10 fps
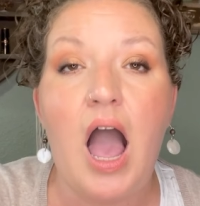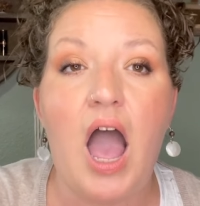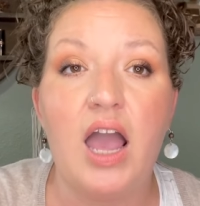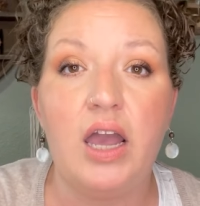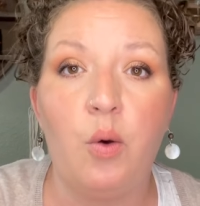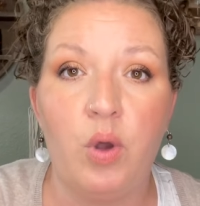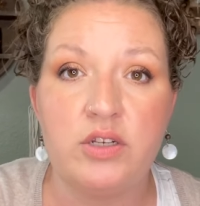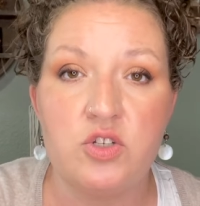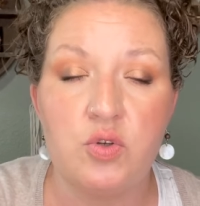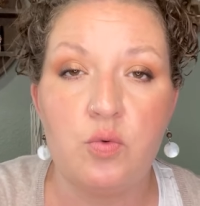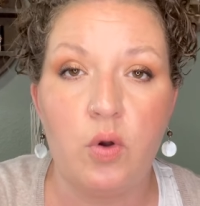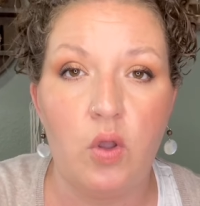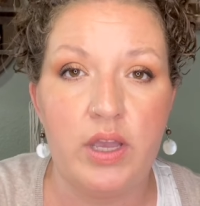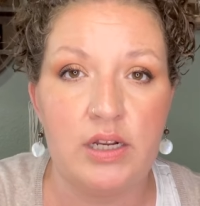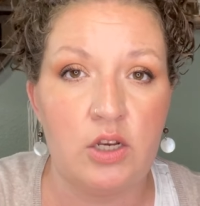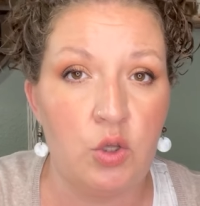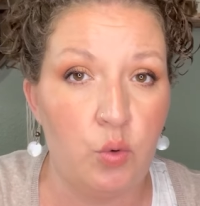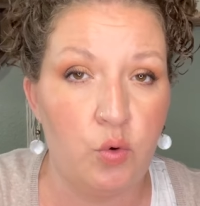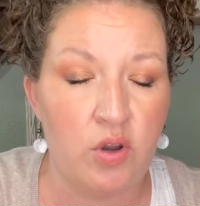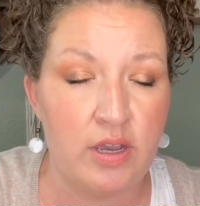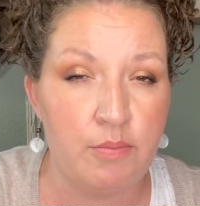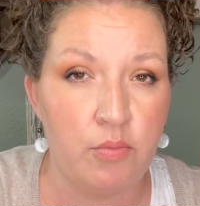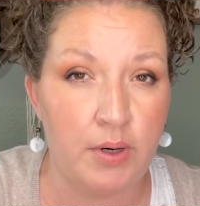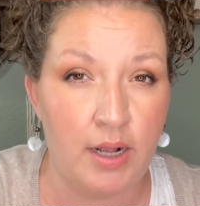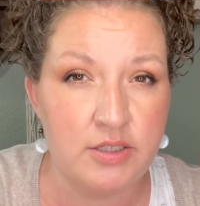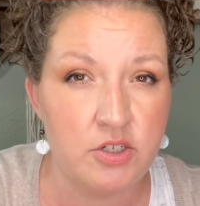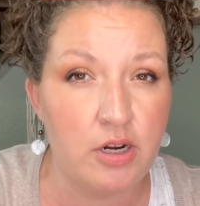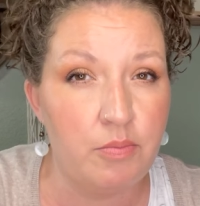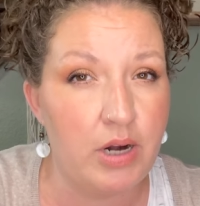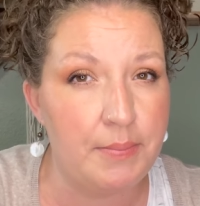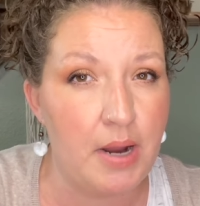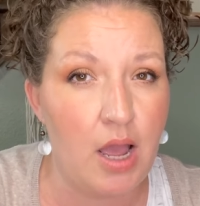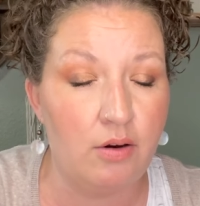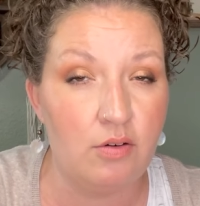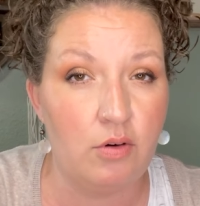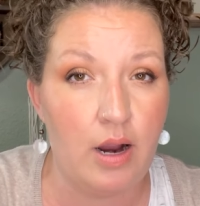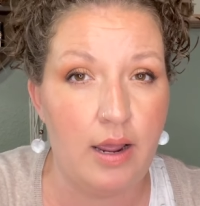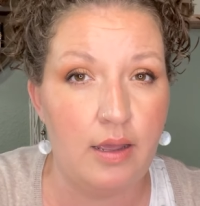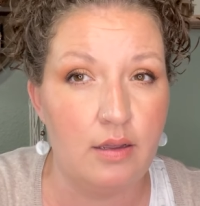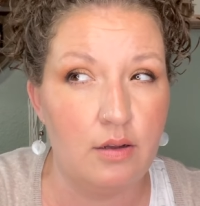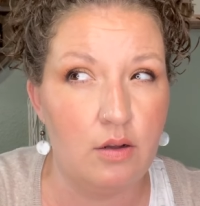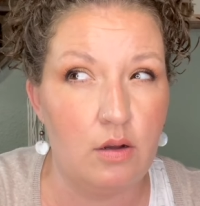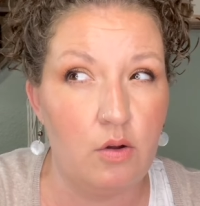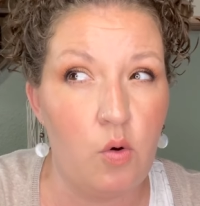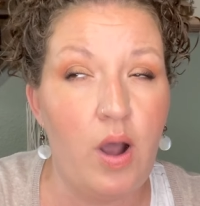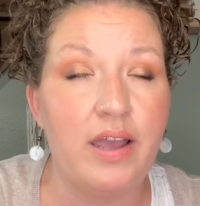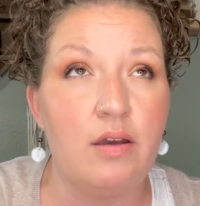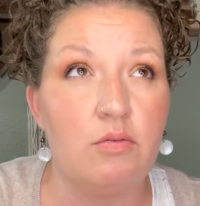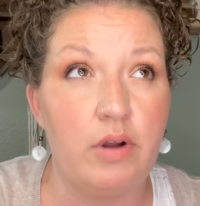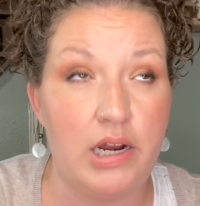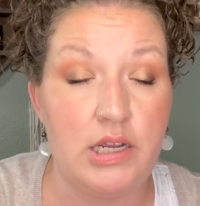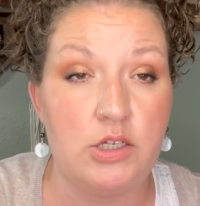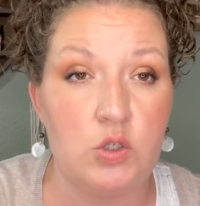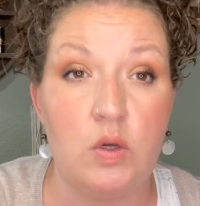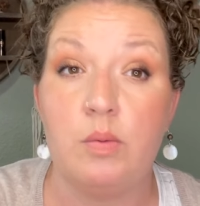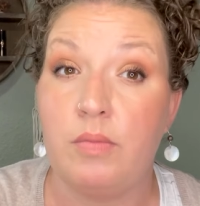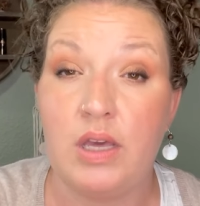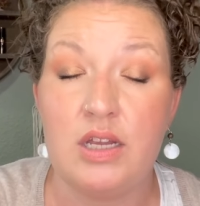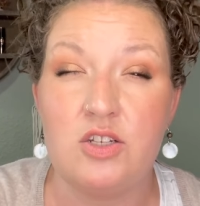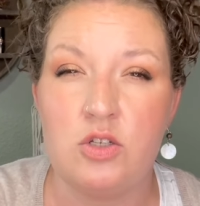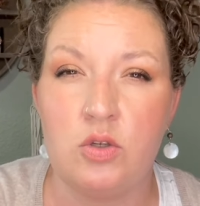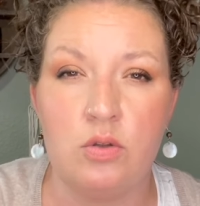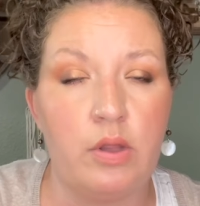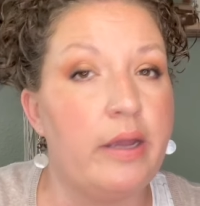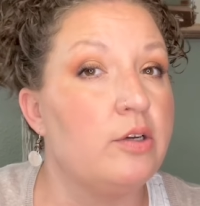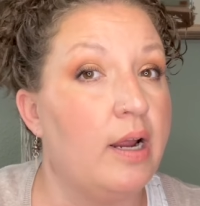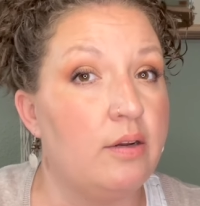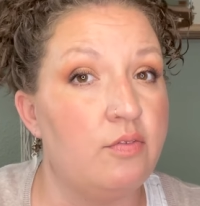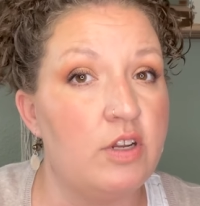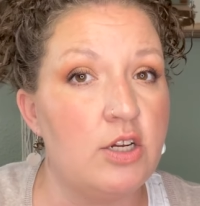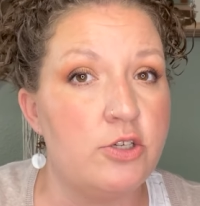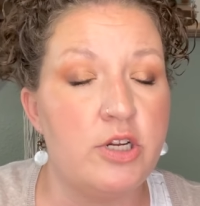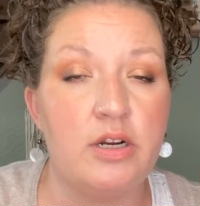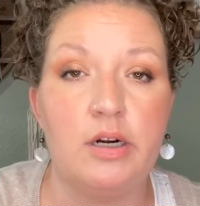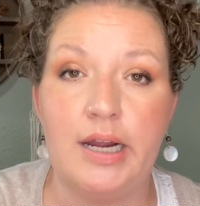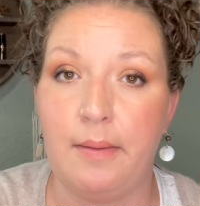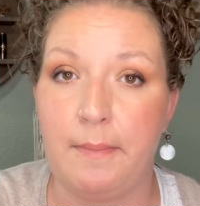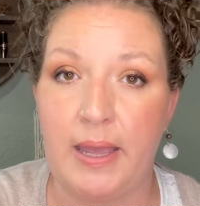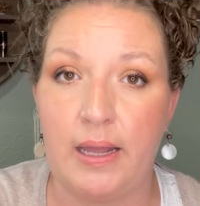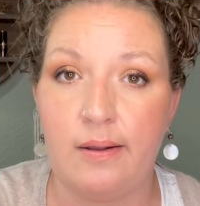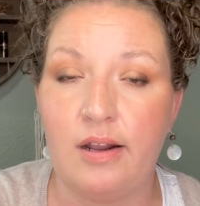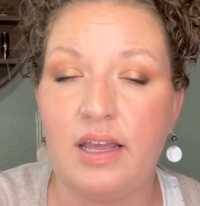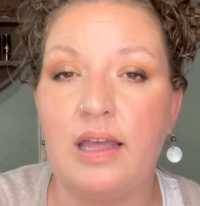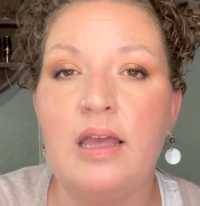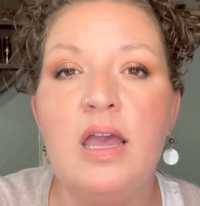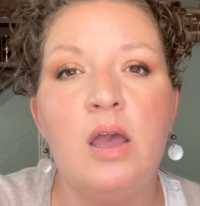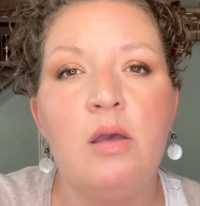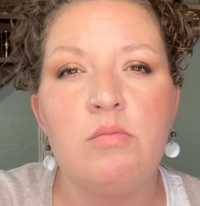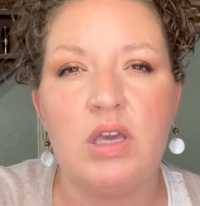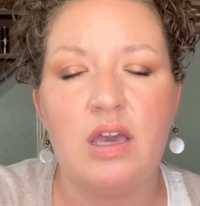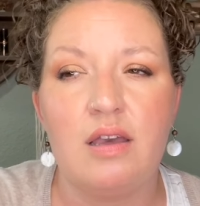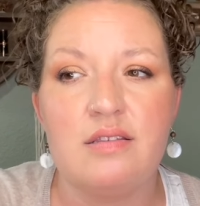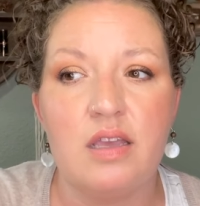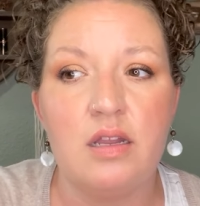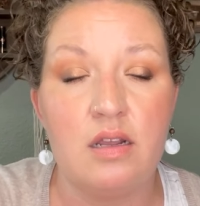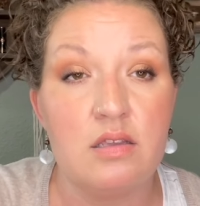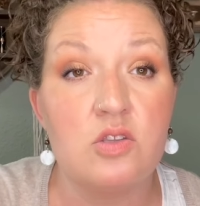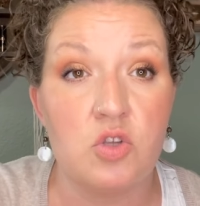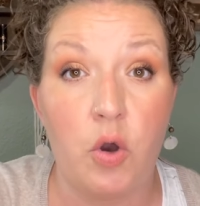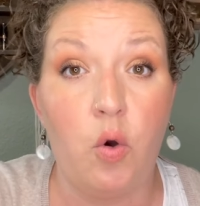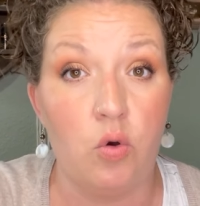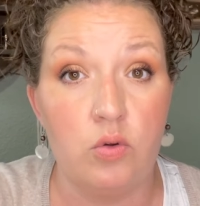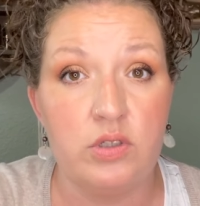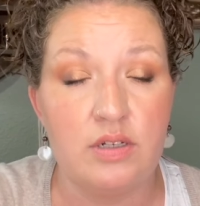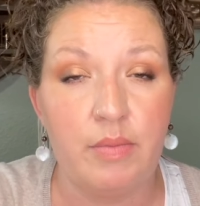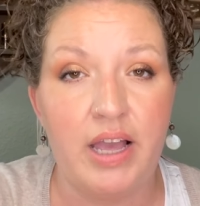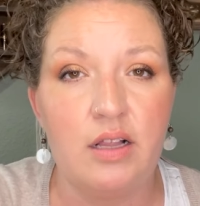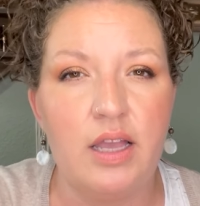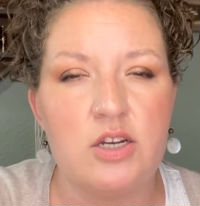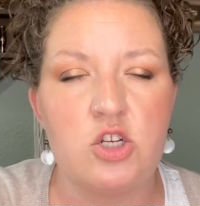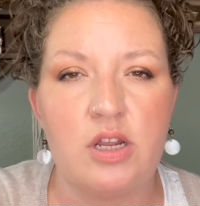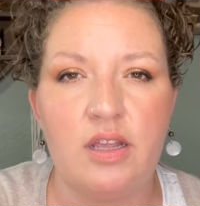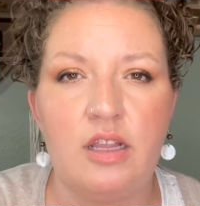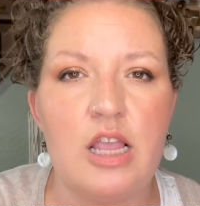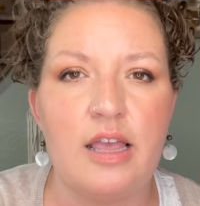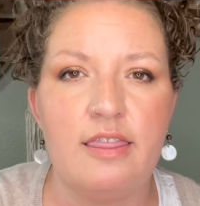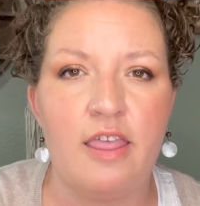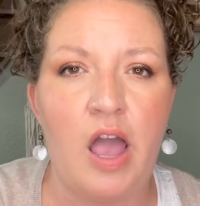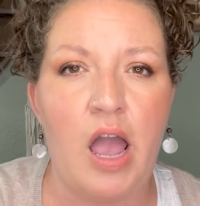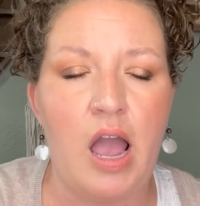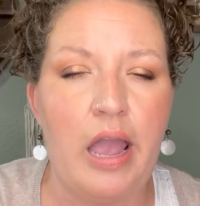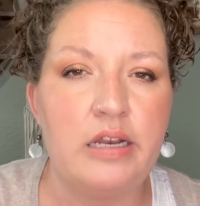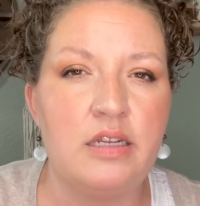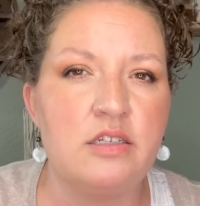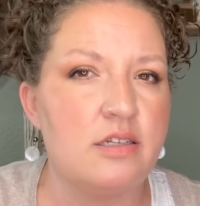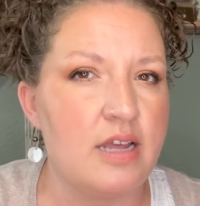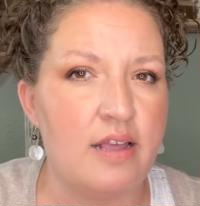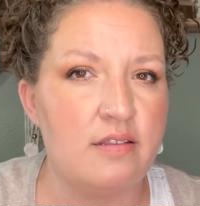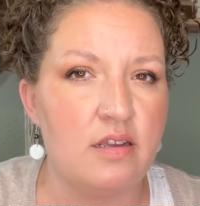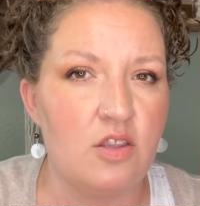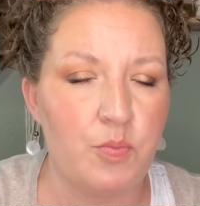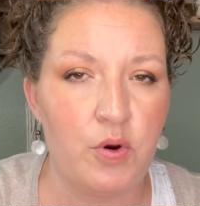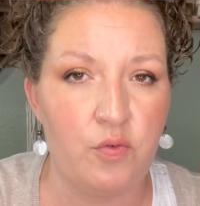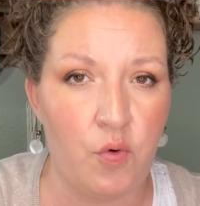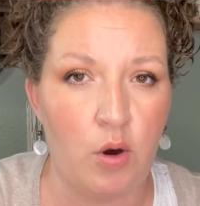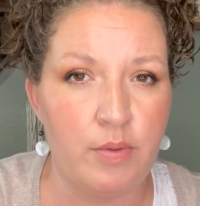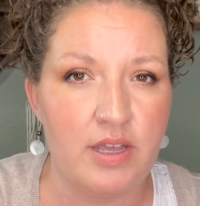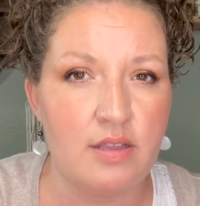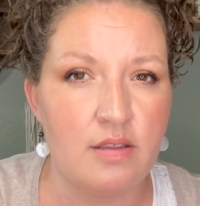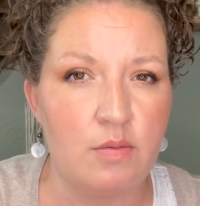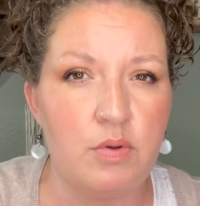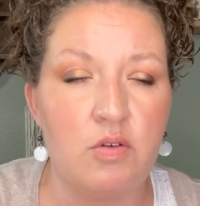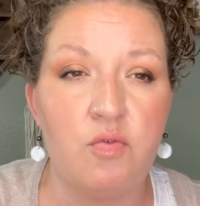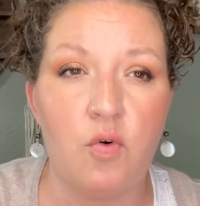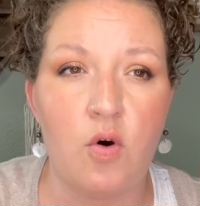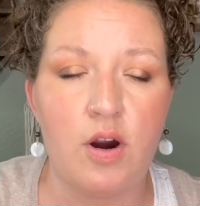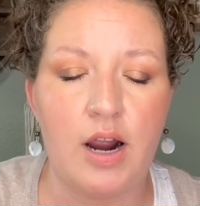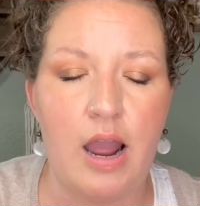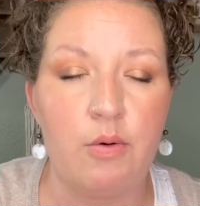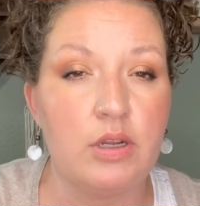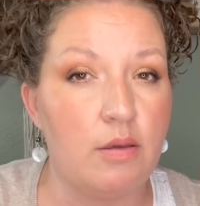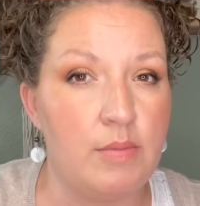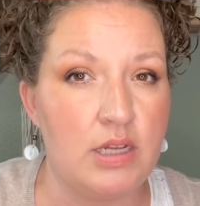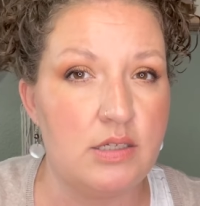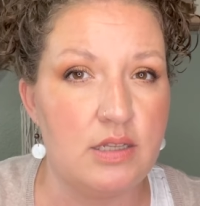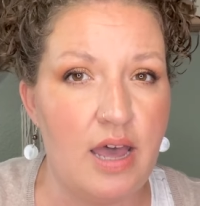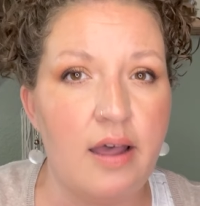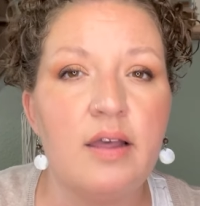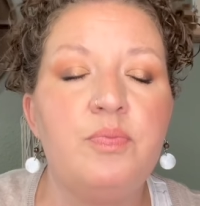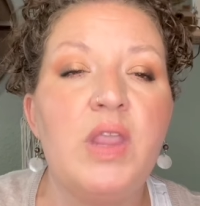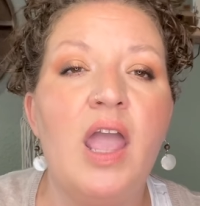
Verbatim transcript: I want to roll in a new cream bronzer, but I'm not right quite ready to commit to like trying to finish it or hit pan on it because it is so old in my collection that I need to test its performance before I would commit to that.